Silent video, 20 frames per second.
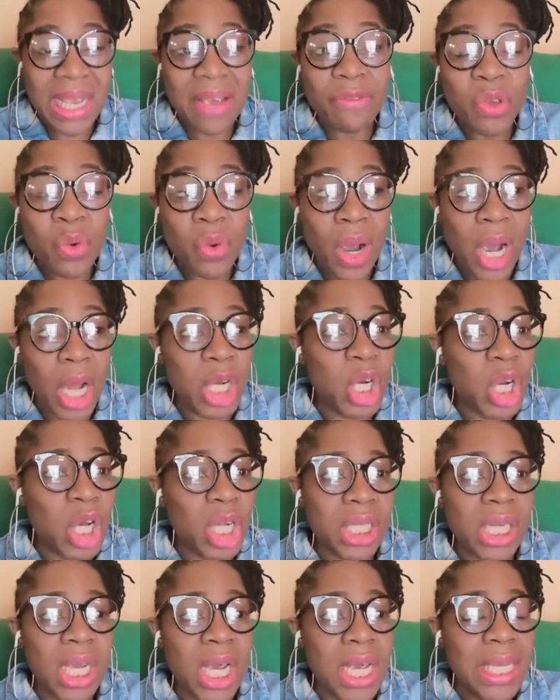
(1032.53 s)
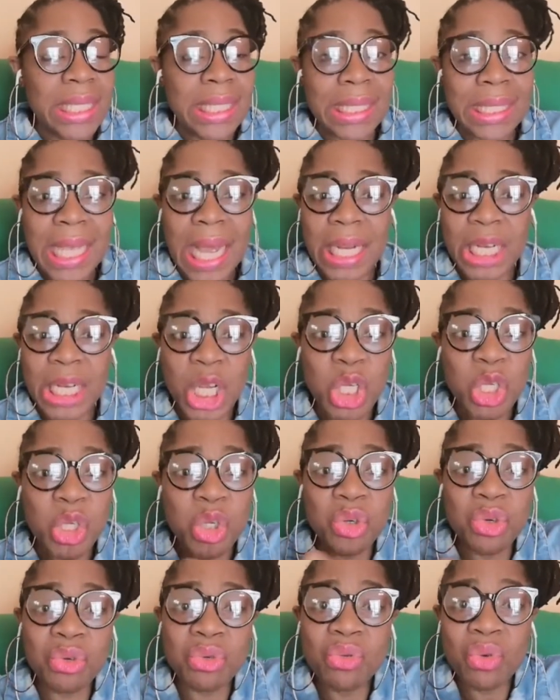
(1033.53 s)
If you are not standing
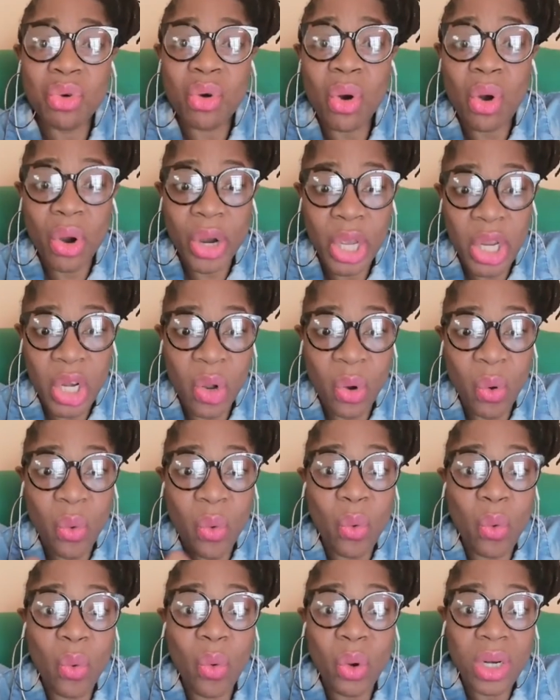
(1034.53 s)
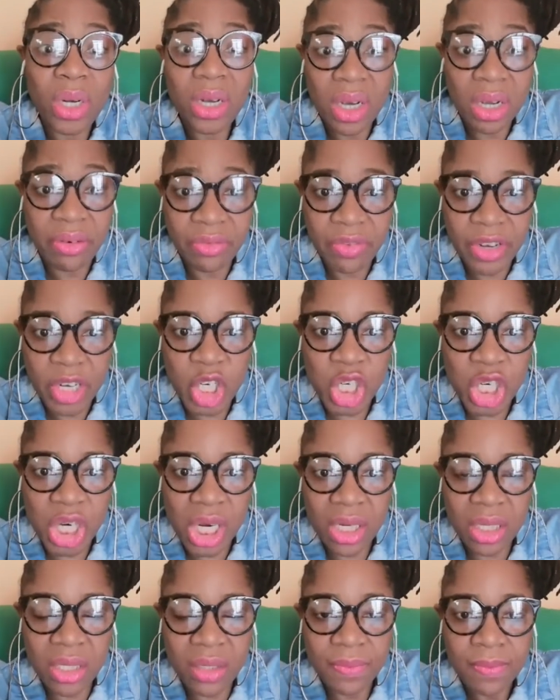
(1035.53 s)
strong in your own
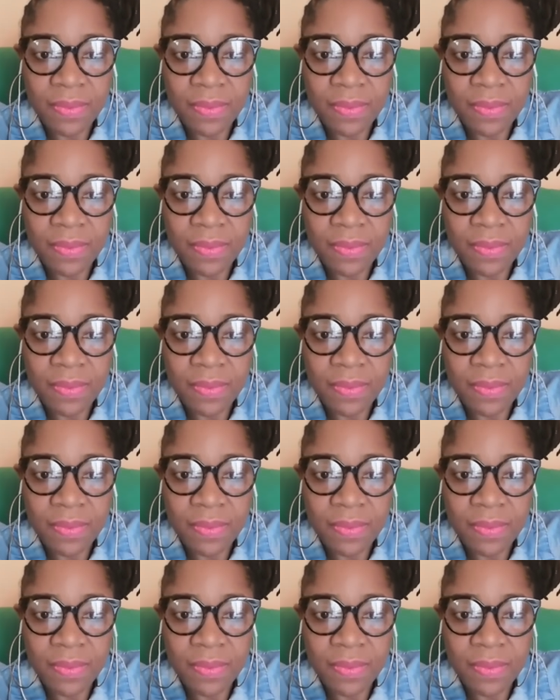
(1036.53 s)
conviction